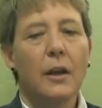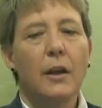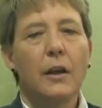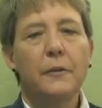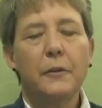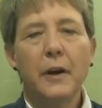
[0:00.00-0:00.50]

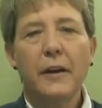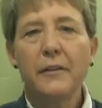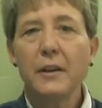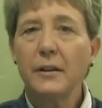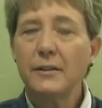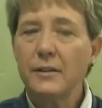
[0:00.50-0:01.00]
if you're
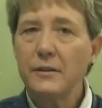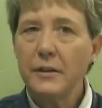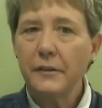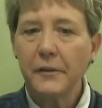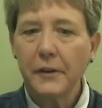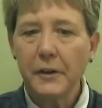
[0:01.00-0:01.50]
having a
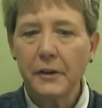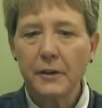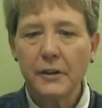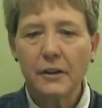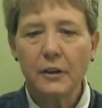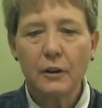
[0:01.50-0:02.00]
significant
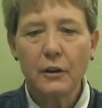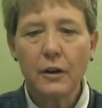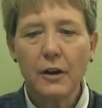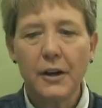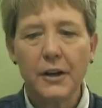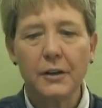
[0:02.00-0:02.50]

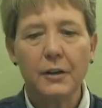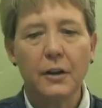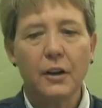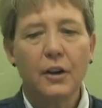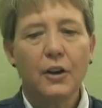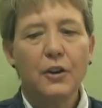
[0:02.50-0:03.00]
decline,
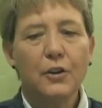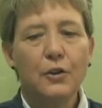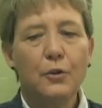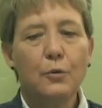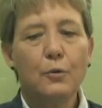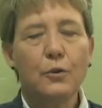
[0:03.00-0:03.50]

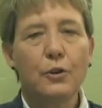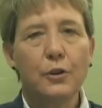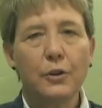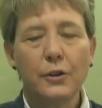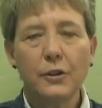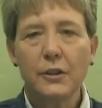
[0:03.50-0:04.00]
you
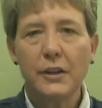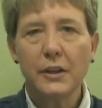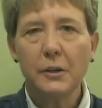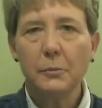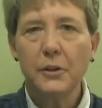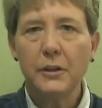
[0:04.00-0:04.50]
could
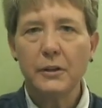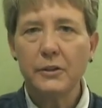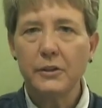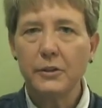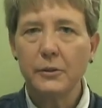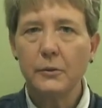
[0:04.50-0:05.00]
get
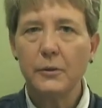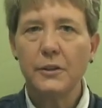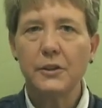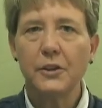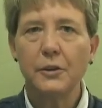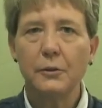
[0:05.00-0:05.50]
admitted to an
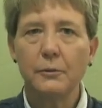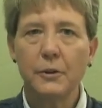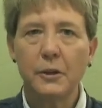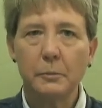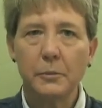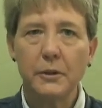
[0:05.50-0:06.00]
acute
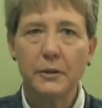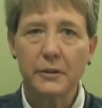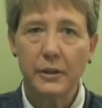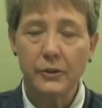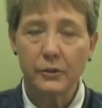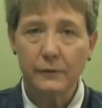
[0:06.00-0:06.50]

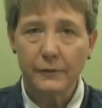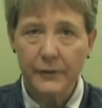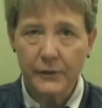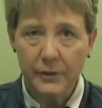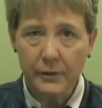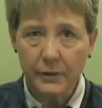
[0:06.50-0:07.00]
rehabilitation
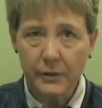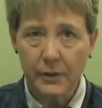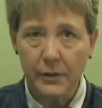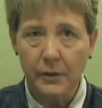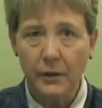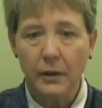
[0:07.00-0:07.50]

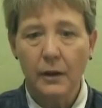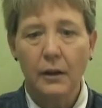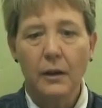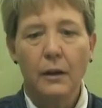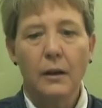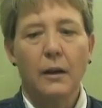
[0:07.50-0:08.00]
facility.
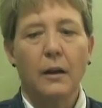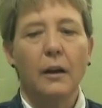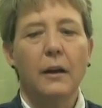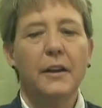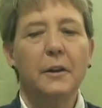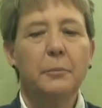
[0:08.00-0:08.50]

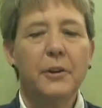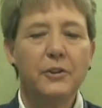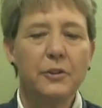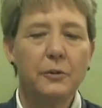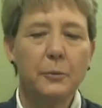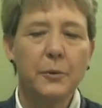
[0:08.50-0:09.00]

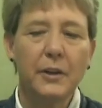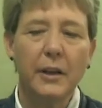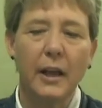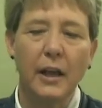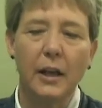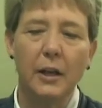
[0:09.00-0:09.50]
Inpatient
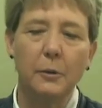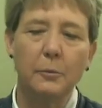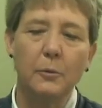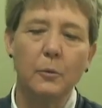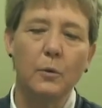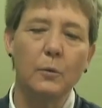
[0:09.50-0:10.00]
rehab
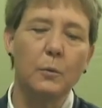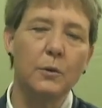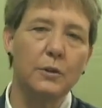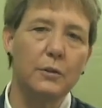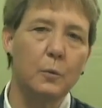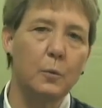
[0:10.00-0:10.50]
will
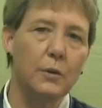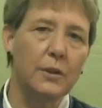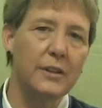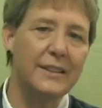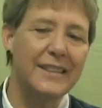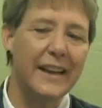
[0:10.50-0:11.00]
work
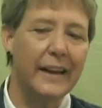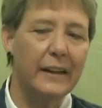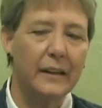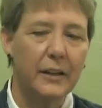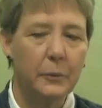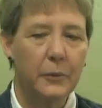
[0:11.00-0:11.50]

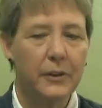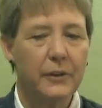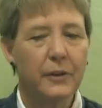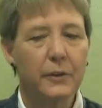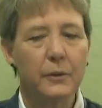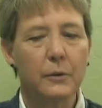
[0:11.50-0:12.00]
daily with
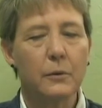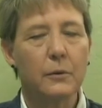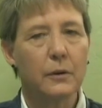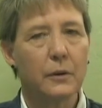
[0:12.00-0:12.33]
you